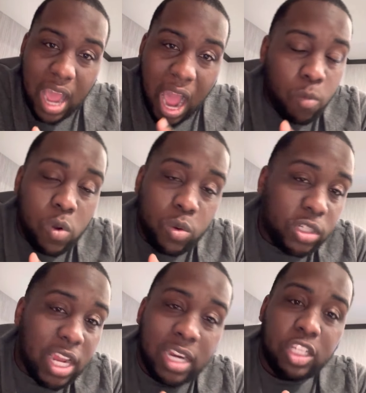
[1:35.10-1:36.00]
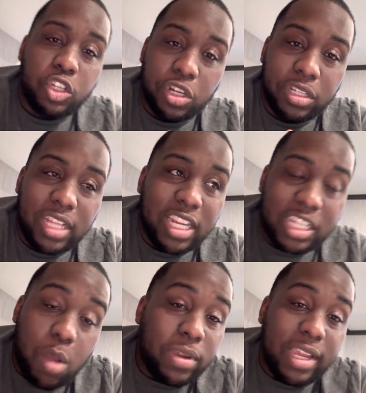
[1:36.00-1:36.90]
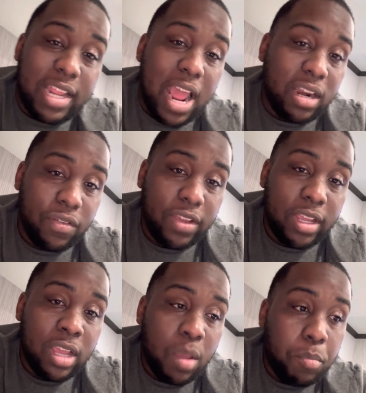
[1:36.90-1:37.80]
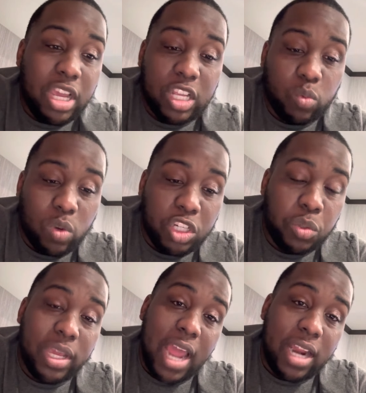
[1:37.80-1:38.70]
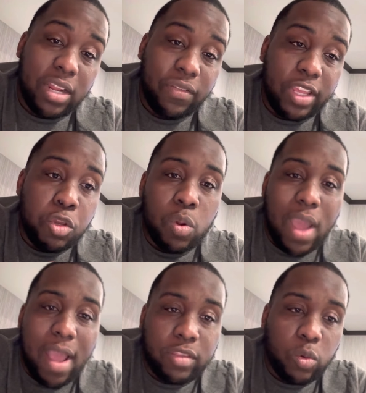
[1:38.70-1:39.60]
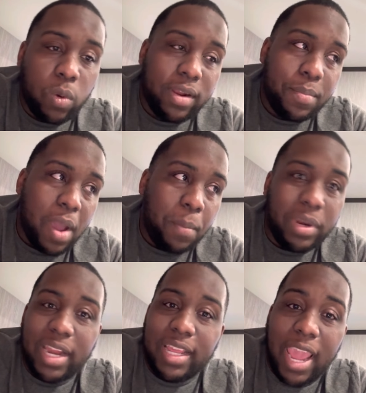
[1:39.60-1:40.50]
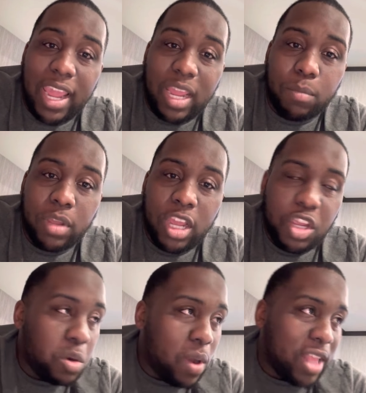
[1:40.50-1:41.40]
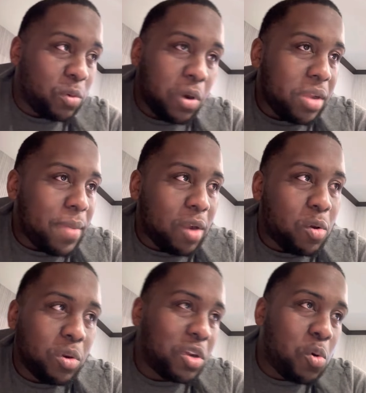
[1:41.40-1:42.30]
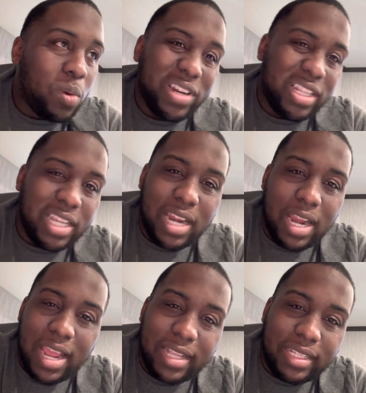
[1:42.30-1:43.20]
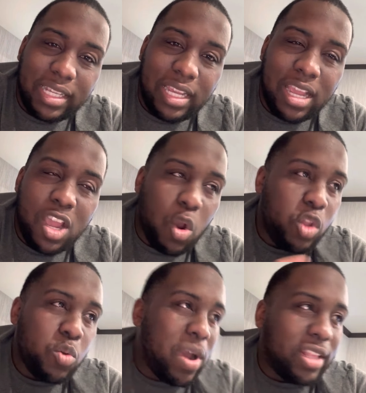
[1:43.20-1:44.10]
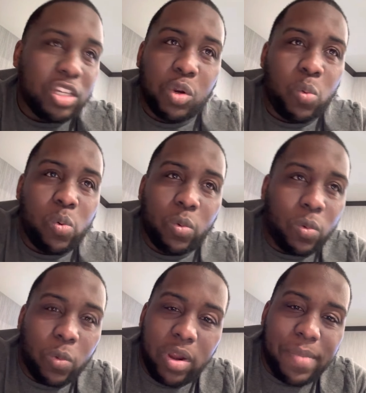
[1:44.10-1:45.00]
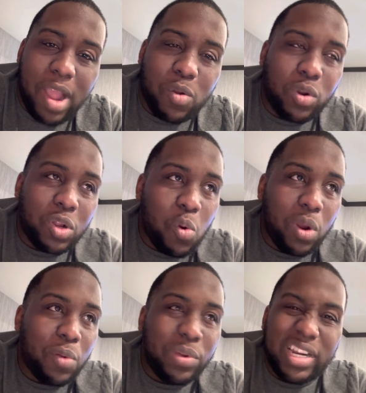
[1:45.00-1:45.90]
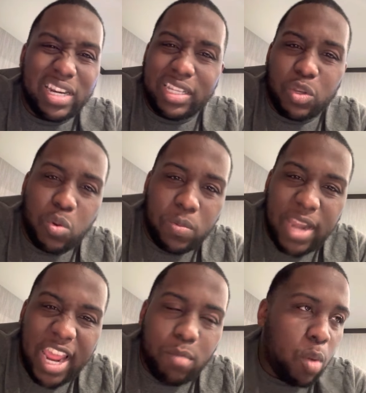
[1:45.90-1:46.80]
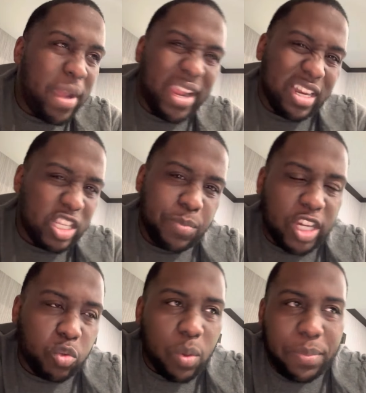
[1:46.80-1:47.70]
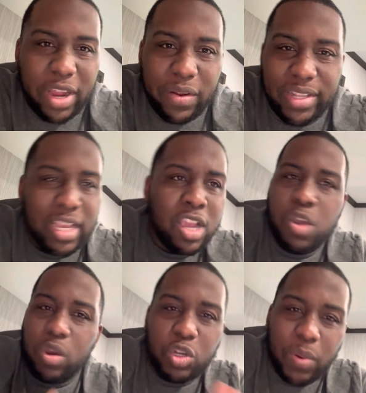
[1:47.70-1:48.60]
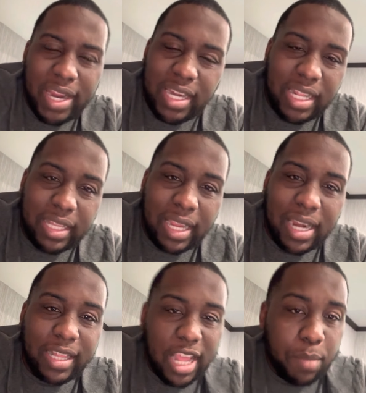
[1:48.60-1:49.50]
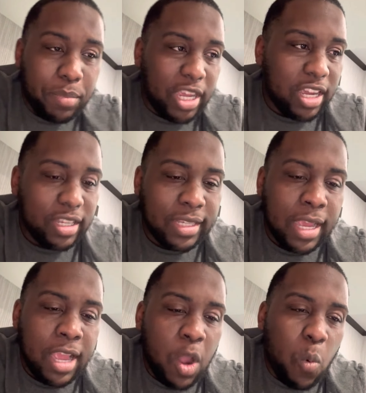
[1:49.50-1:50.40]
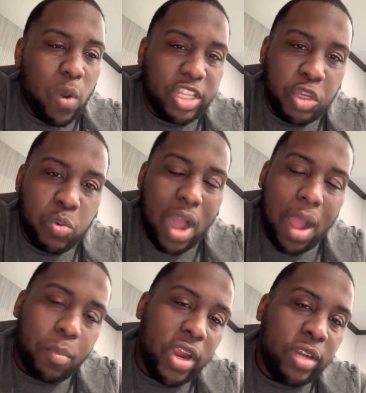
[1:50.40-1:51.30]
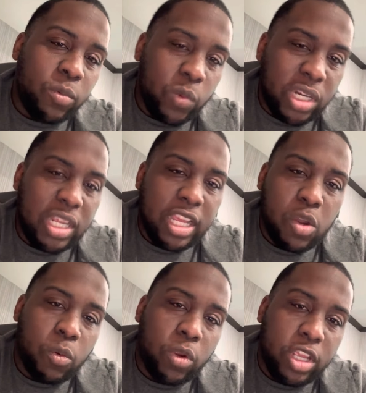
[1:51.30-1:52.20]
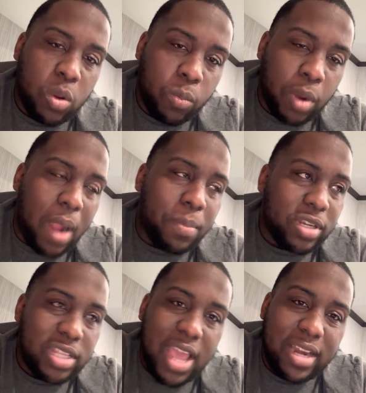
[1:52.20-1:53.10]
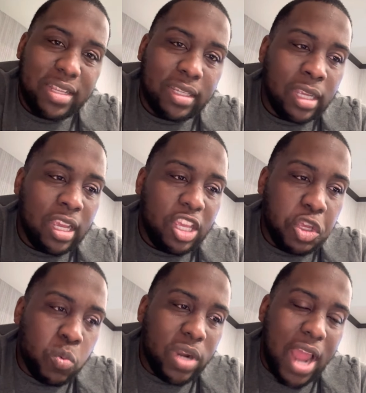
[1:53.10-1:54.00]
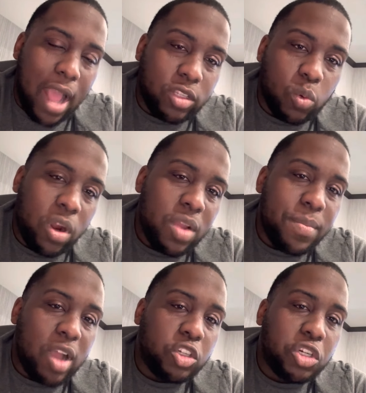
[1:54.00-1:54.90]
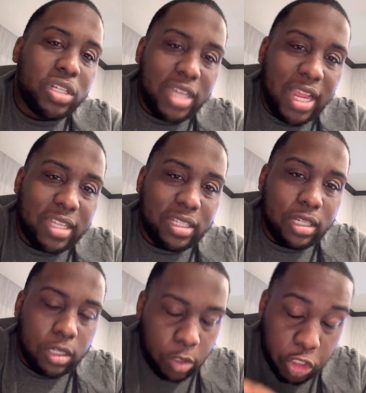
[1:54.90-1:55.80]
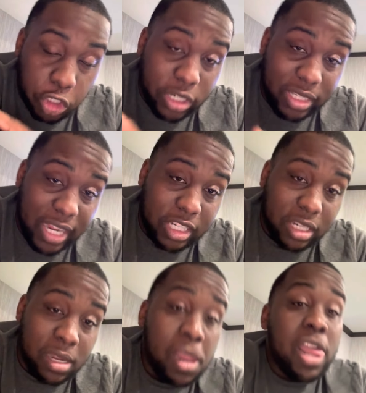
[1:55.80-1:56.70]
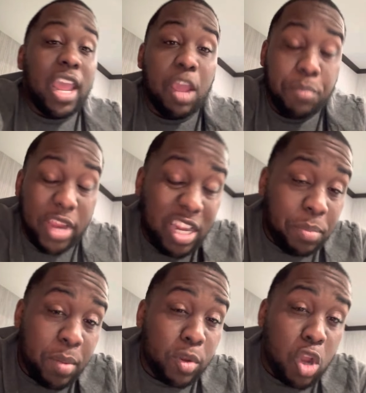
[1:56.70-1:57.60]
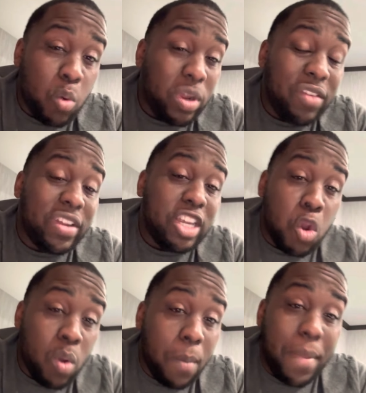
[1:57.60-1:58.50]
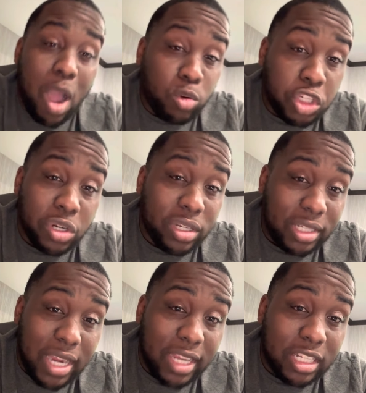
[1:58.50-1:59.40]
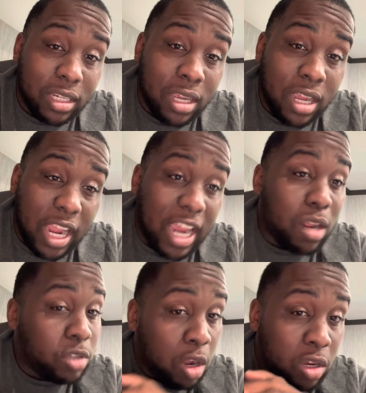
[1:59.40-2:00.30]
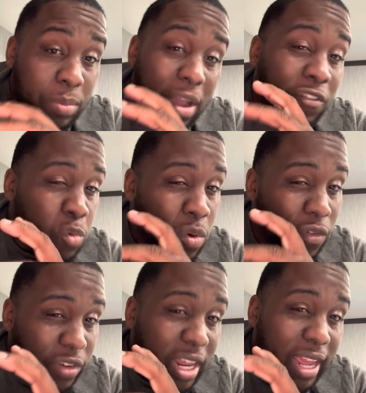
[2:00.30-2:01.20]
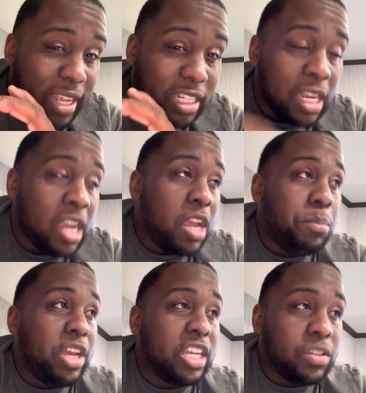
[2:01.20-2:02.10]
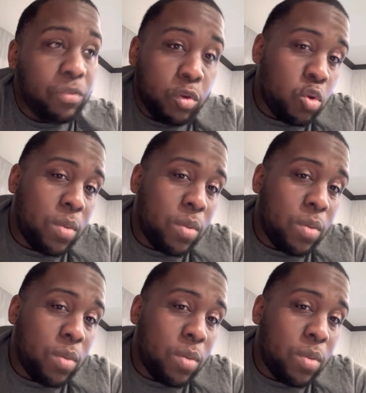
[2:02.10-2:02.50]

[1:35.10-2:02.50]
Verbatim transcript: I won't challenge jurisdiction. I'll get out of it because once you get out of it, you don't have to worry about playing the game. You don't have to worry about going to court with a 1099-C, or you don't have to go to worry about going to court with an assumed name or making a special appearance or doing anything like that because once you operate really in your, in your proper status, you wouldn't have to worry about jurisdiction. Jurisdiction, and many people don't even know about jurisdiction. And I'm talking about full fledged. Because if you know